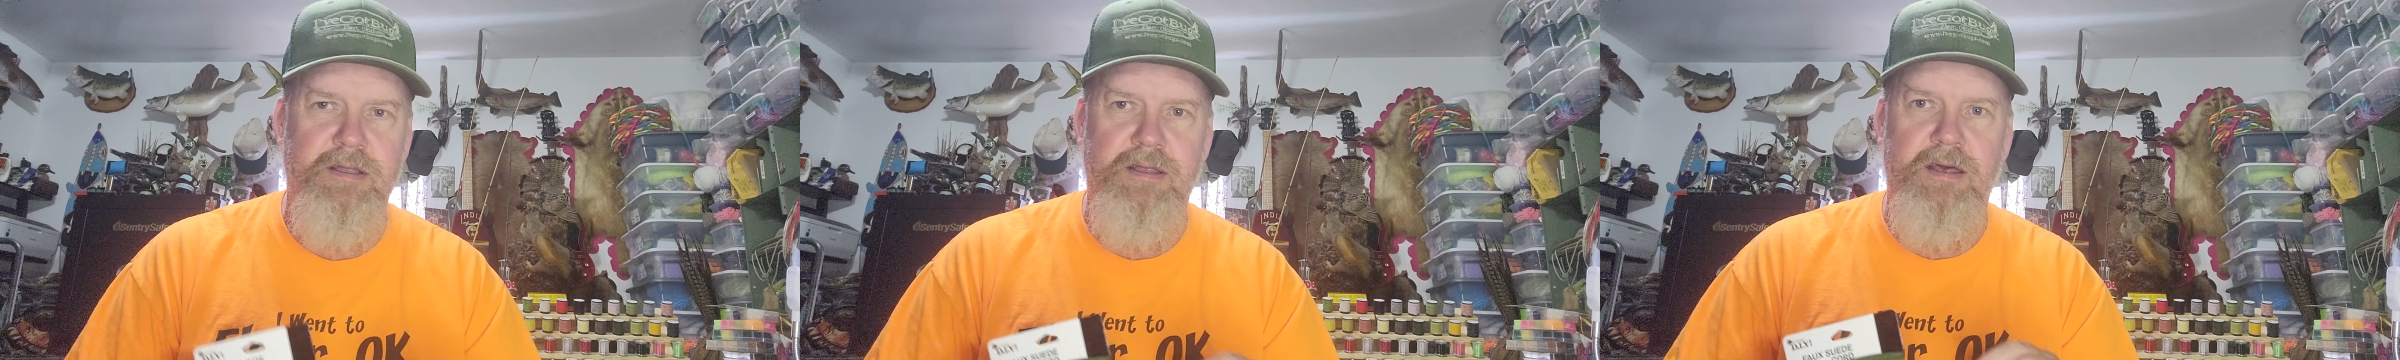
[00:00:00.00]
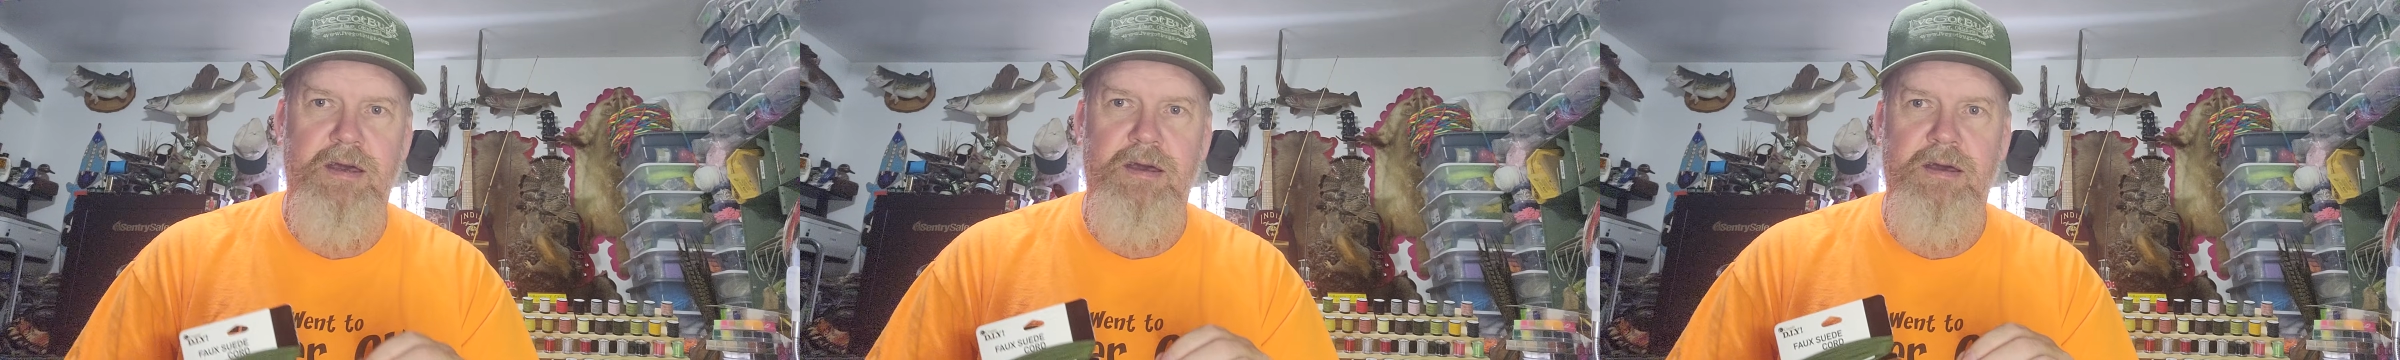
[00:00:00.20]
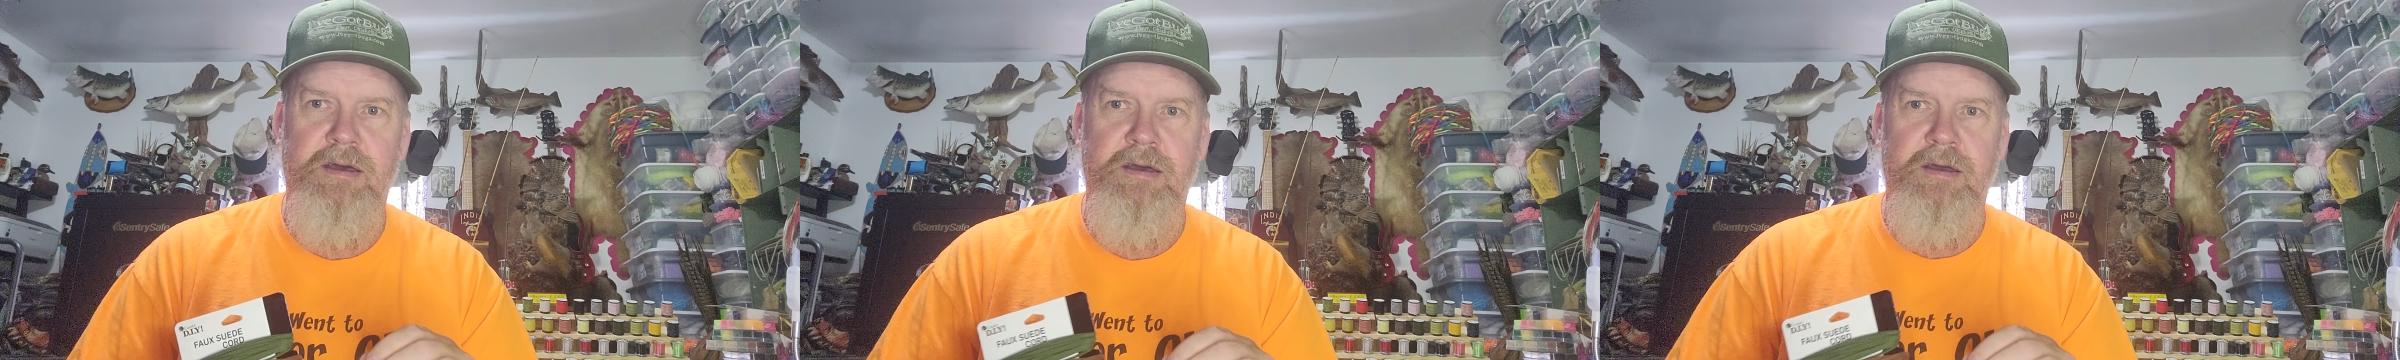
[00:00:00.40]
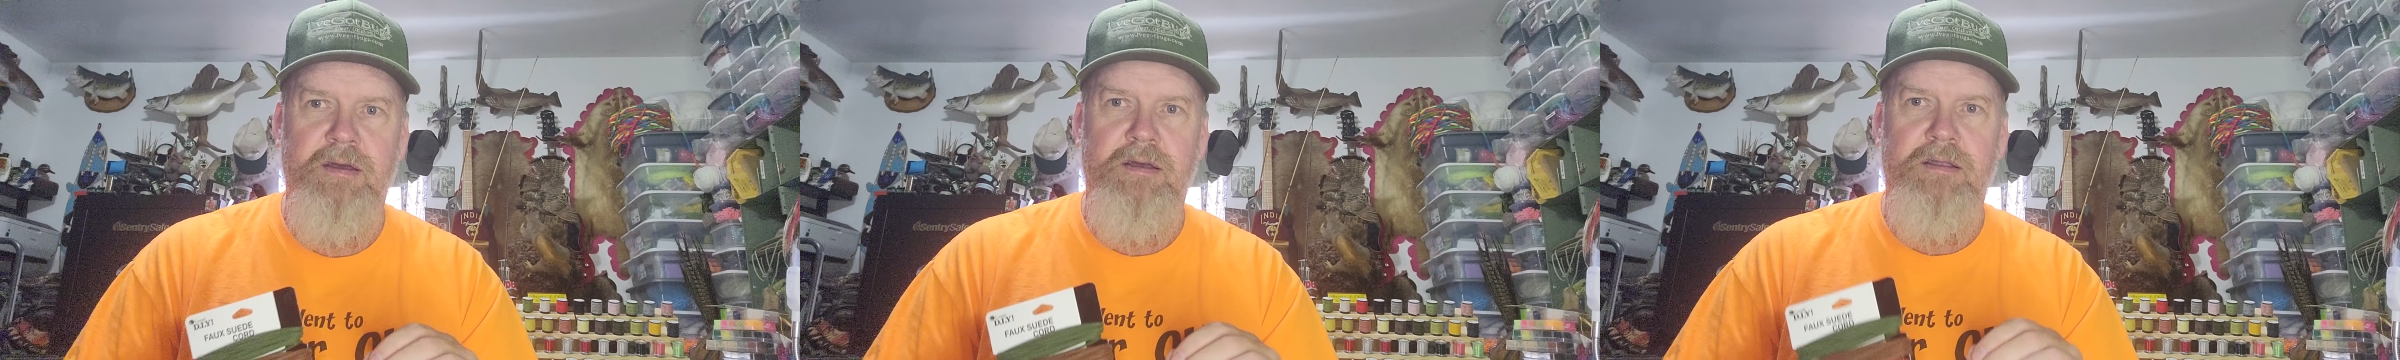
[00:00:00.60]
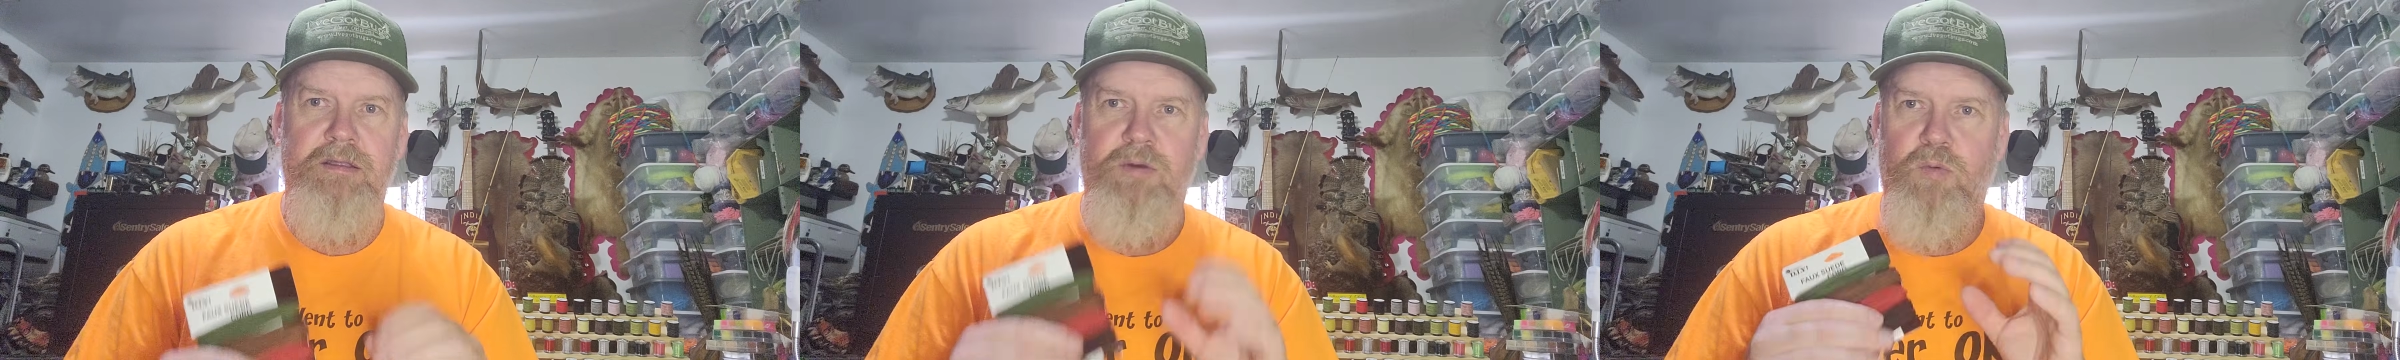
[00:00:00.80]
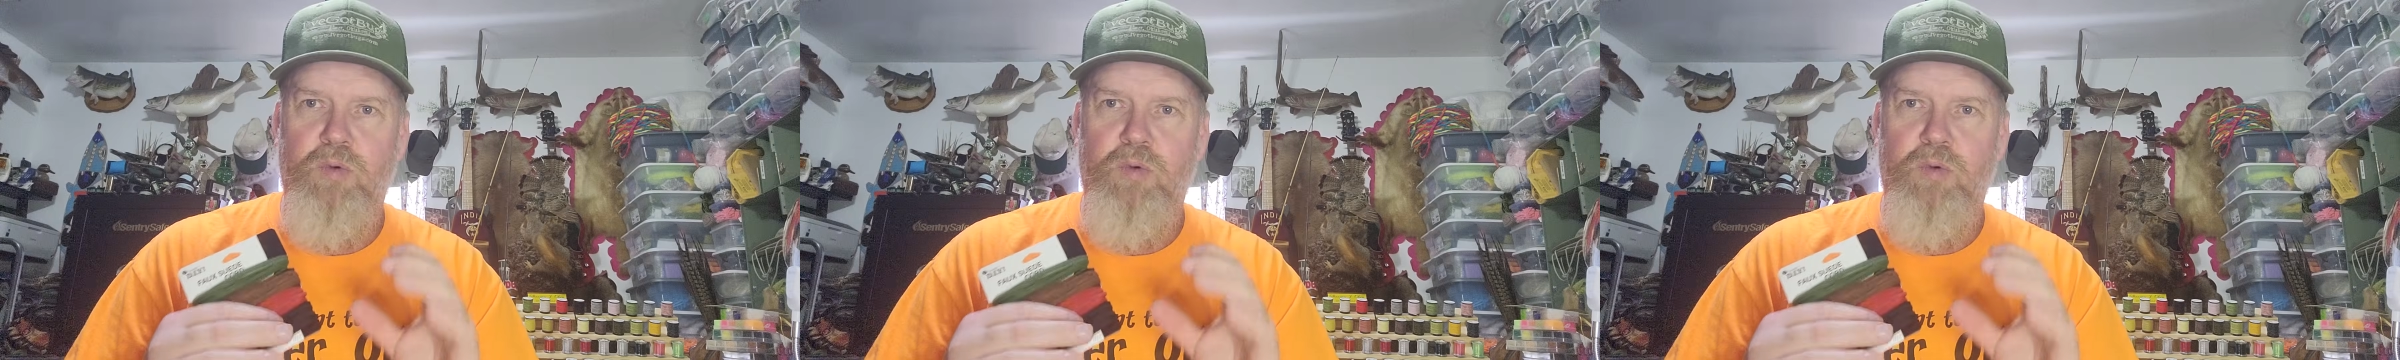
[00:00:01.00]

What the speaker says: the